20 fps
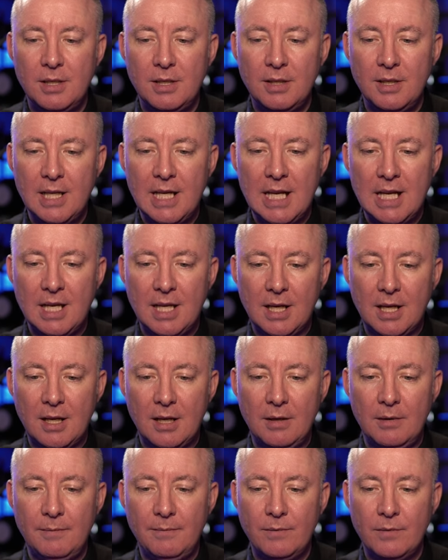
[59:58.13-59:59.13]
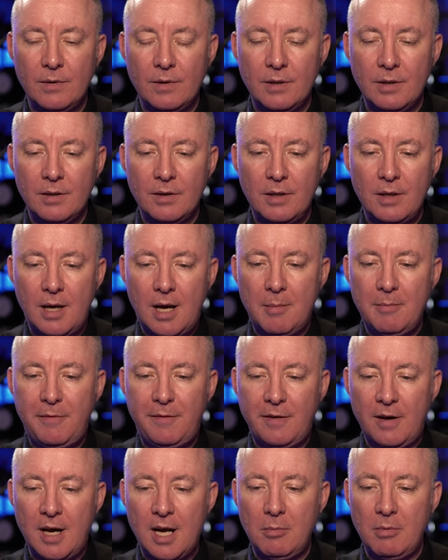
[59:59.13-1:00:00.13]
There you go. I'm
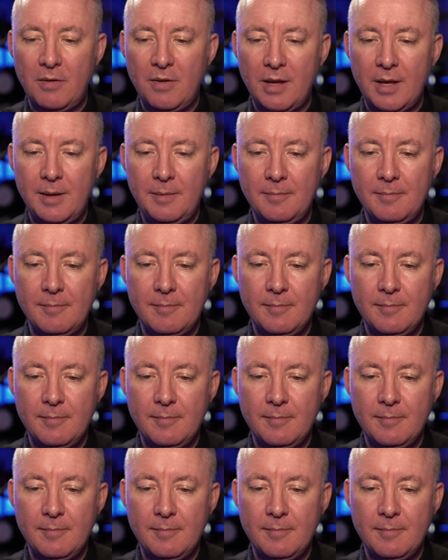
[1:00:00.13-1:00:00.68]
fine with it.